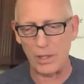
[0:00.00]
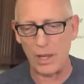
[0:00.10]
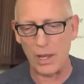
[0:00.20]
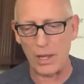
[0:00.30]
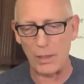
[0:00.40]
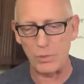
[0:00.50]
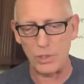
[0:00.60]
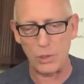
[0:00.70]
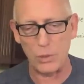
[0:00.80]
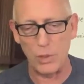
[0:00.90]
Um,
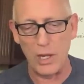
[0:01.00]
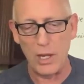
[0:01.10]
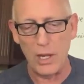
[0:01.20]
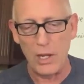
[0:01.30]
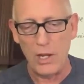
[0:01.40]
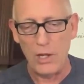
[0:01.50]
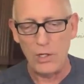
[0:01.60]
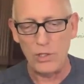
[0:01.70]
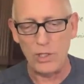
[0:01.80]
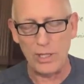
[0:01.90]
so
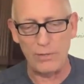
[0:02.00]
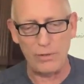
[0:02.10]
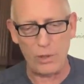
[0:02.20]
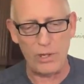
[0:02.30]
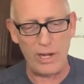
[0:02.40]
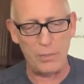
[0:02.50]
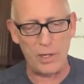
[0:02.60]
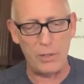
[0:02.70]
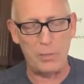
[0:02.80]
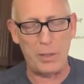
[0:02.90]
she got voted out by
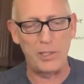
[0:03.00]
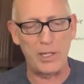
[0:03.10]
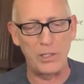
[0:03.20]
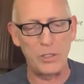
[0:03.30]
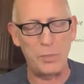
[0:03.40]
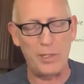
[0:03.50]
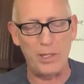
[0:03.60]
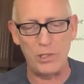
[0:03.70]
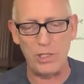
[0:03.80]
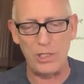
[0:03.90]
Republicans
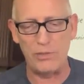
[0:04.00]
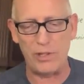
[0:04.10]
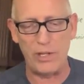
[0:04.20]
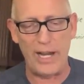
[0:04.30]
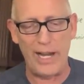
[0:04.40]
because she's very